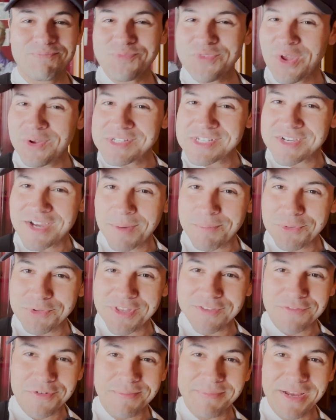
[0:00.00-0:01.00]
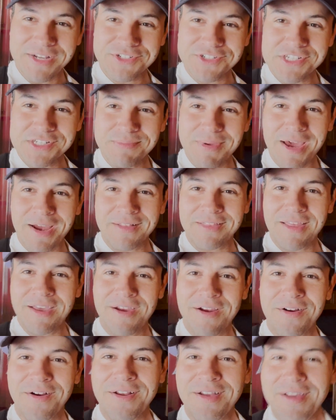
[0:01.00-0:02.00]
there's a couple different benches back
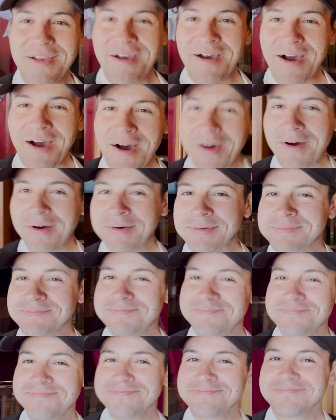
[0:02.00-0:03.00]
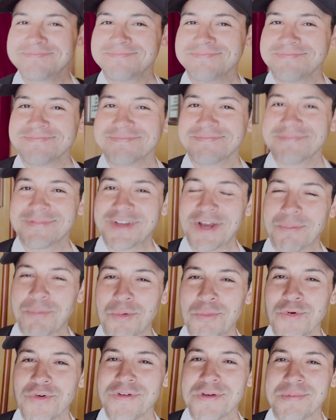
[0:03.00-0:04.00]
there, a
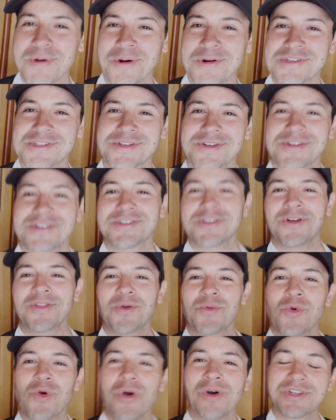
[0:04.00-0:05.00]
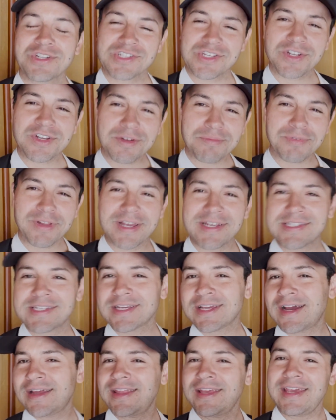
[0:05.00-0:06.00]
couple movie posters on the wall, just a good place
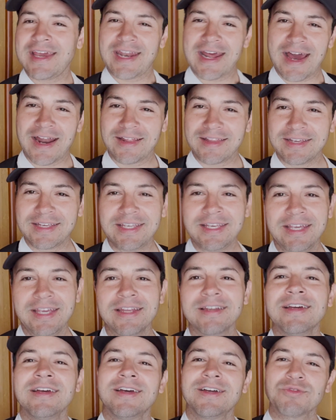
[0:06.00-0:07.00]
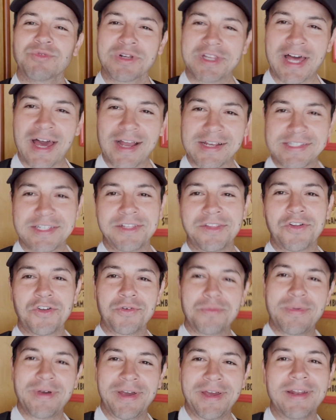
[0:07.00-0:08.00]
to kind of get out of the heat, relax a
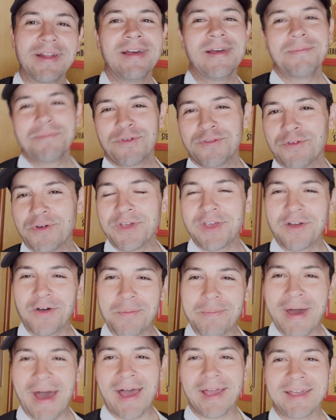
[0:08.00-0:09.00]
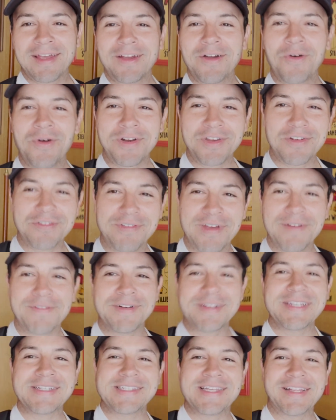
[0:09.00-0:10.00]
little bit before you go back and go on your
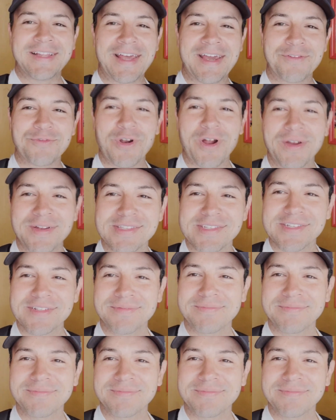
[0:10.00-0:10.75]
favorite Disneyland rides.